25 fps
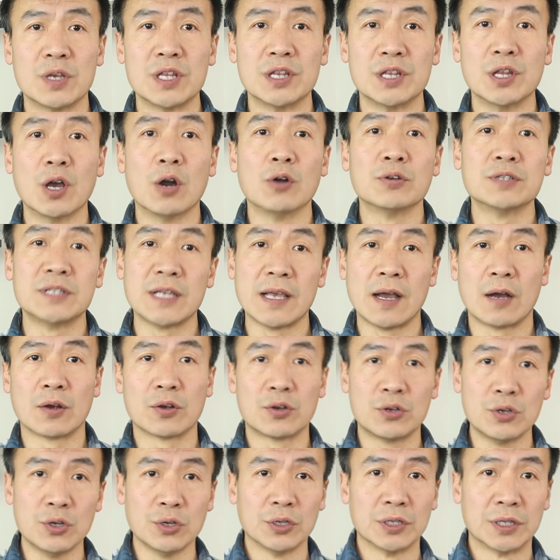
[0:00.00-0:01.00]
We know they are
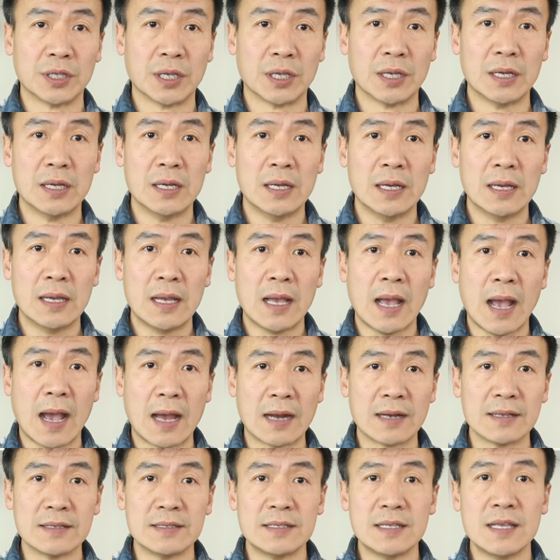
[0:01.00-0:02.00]
good.
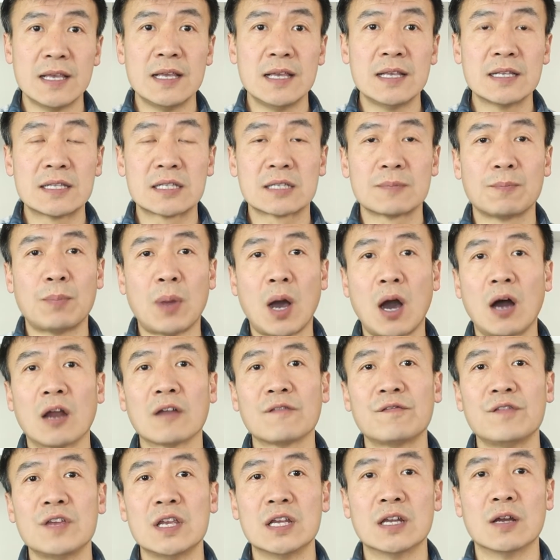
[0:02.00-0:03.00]
And these
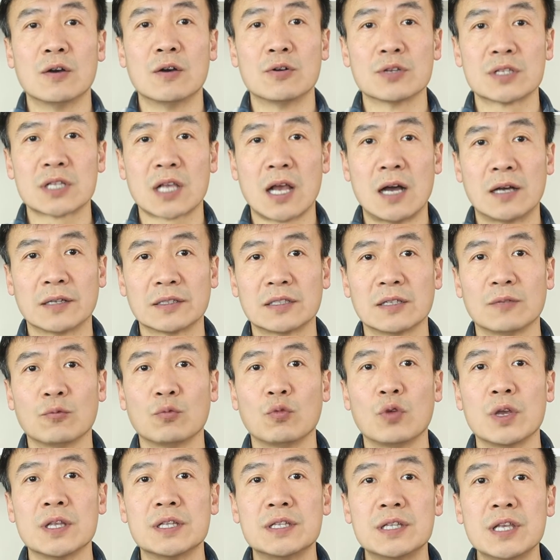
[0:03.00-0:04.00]
polyphenols
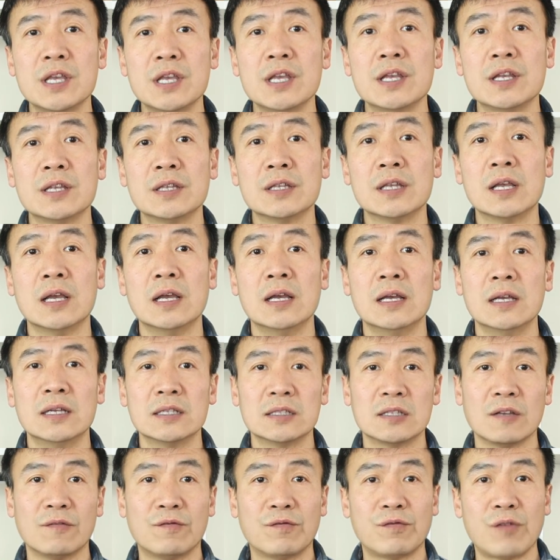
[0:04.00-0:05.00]
content within
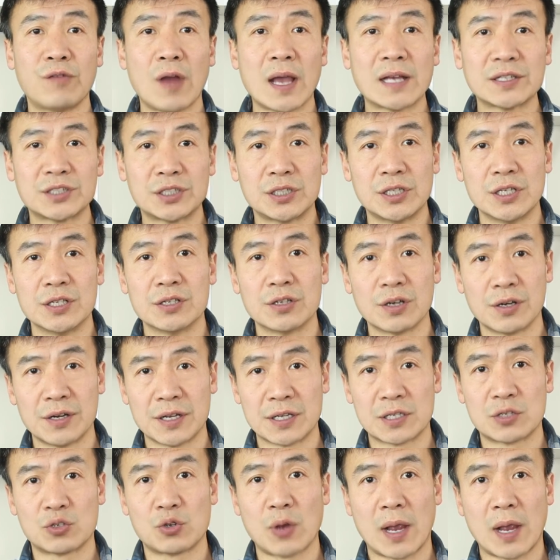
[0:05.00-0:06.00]
the fresh ginger
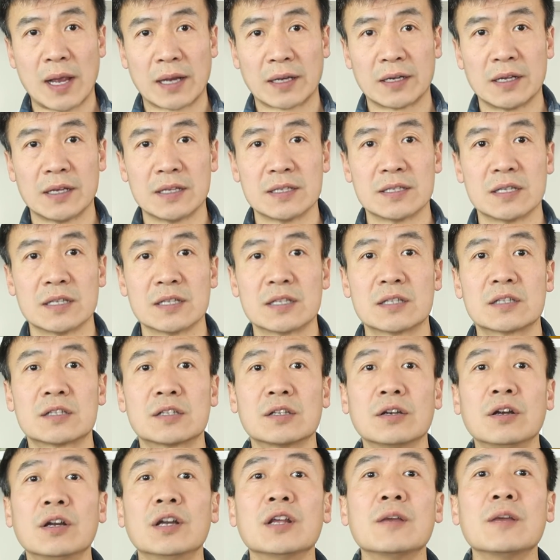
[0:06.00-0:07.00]
extract is
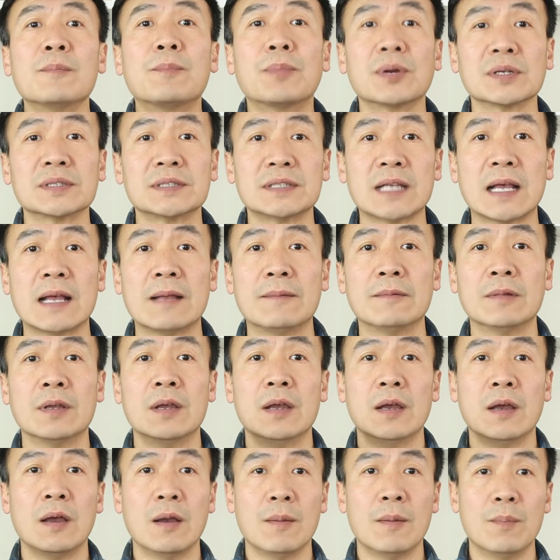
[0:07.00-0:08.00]
30%
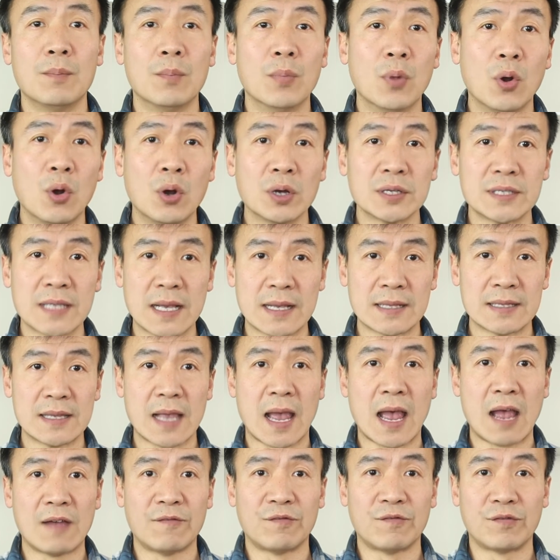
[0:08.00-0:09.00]
more than
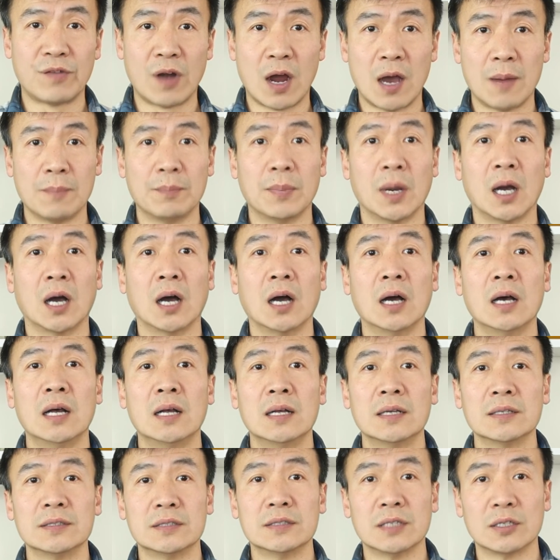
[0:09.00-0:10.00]
that from uh,
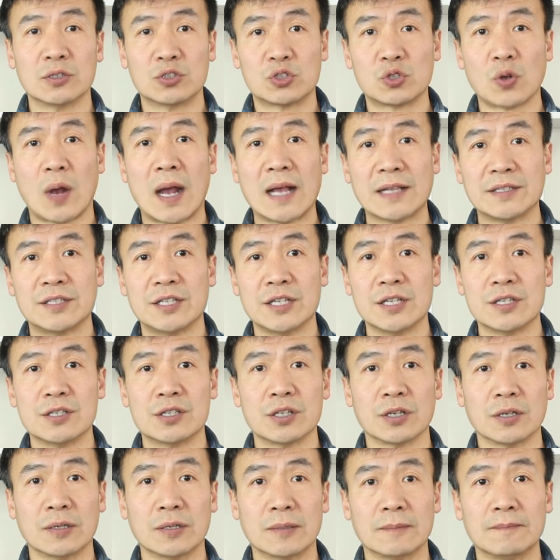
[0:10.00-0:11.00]
the dry
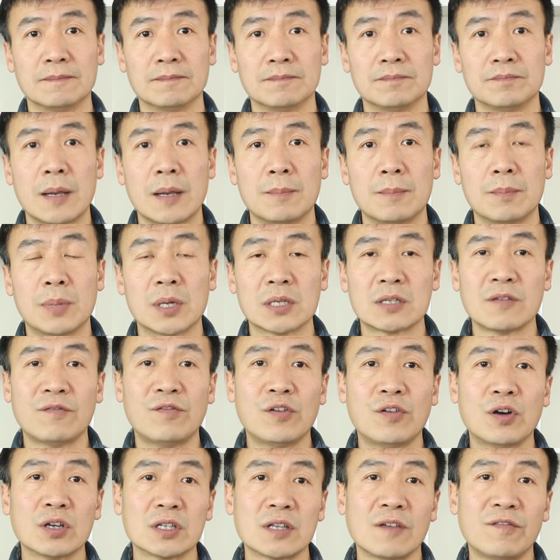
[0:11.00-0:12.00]
ginger. But
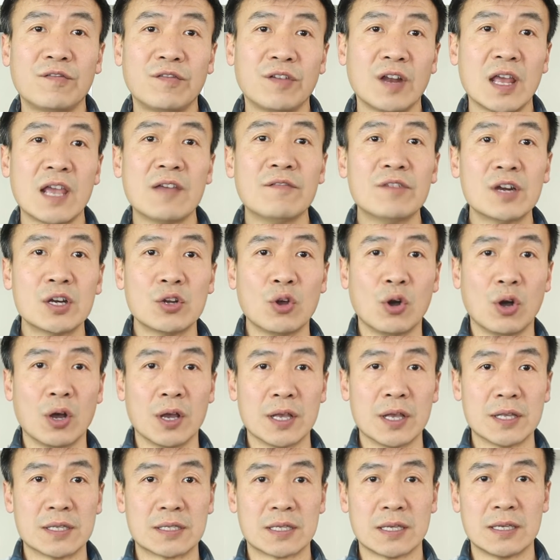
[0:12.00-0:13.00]
for the
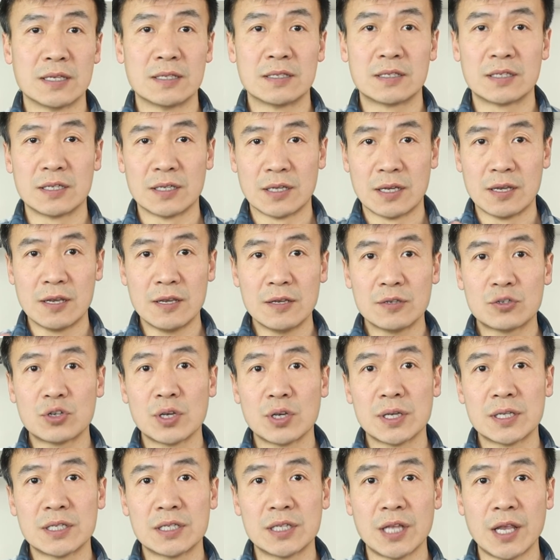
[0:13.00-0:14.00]
flavonoids, it's
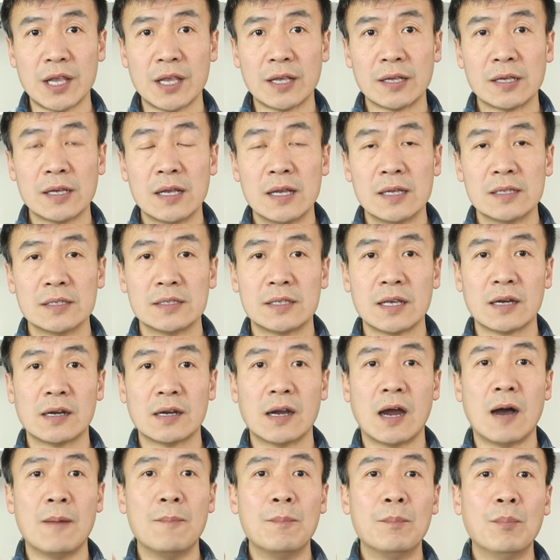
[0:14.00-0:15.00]
interesting,
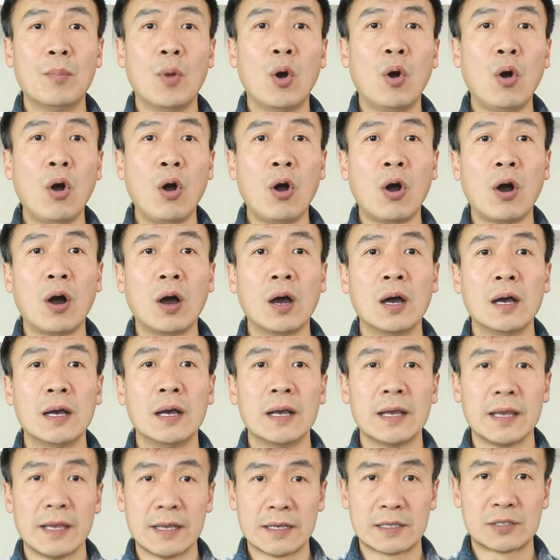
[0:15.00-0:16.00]
there are more
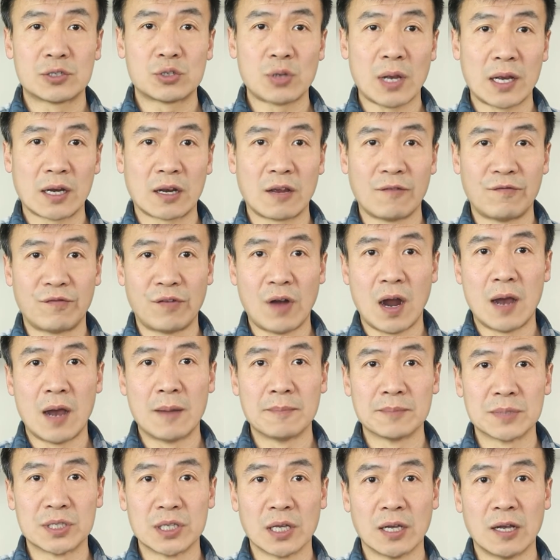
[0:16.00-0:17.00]
extracted
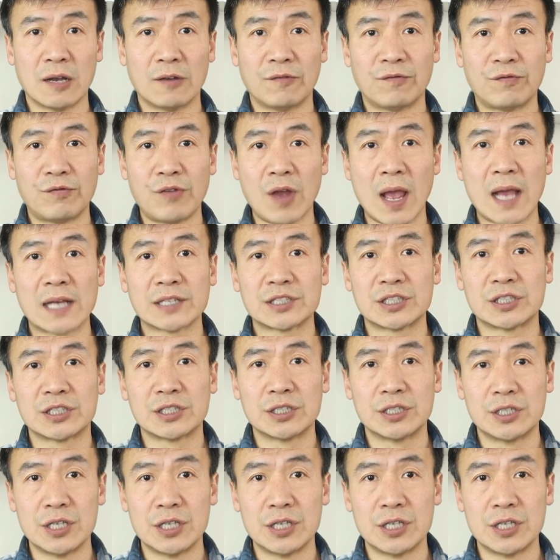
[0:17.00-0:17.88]
from the fresh